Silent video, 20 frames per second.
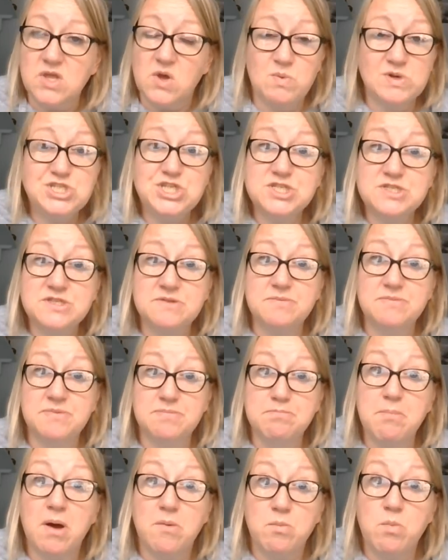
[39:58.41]
which is
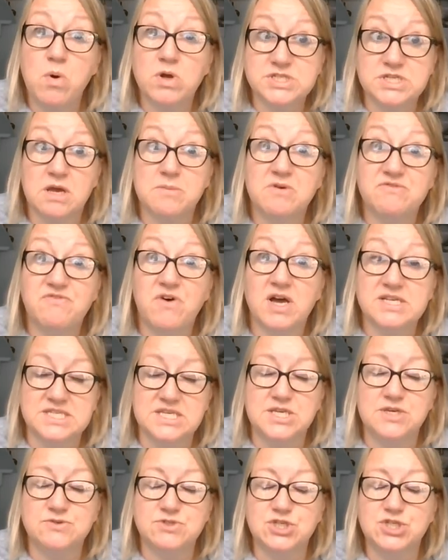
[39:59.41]
what I'm
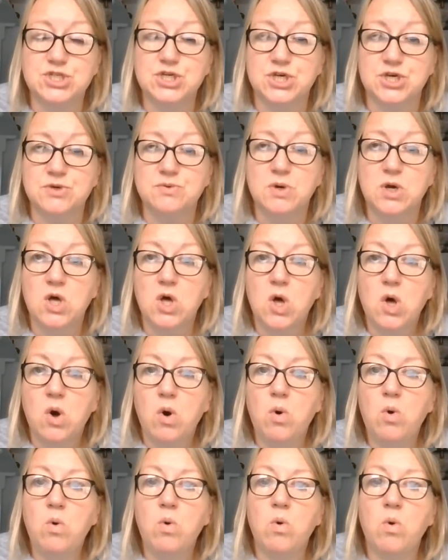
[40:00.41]
advising you to do,
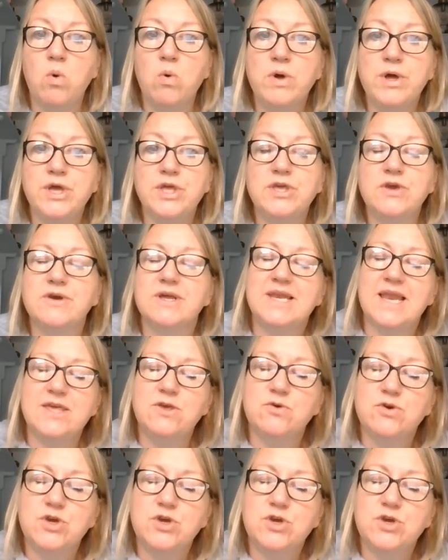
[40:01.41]
or you can let your